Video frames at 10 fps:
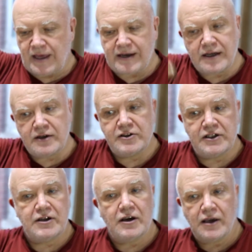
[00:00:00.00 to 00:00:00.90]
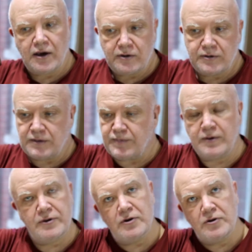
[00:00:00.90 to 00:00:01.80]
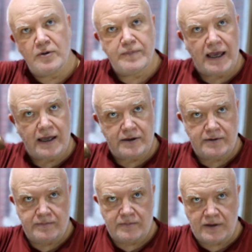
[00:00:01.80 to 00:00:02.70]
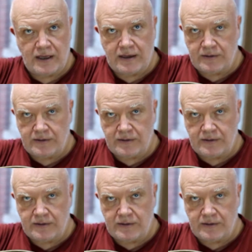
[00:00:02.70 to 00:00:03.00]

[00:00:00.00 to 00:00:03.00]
energy can go to both good or bad. That